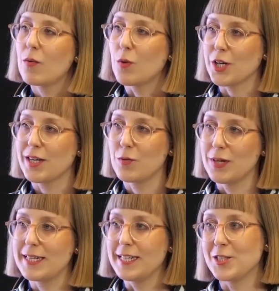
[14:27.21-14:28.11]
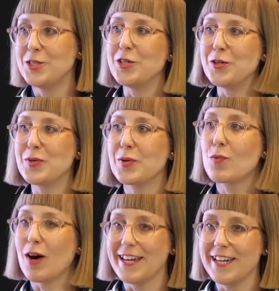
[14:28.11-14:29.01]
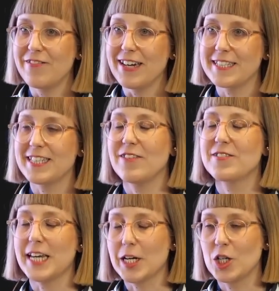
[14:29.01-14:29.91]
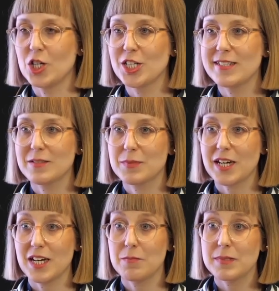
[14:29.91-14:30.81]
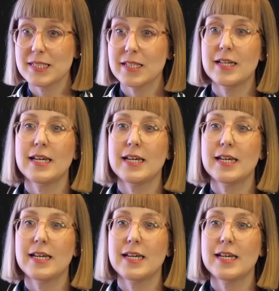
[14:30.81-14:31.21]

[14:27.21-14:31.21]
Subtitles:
working with these new, quite innovative technologies sometimes,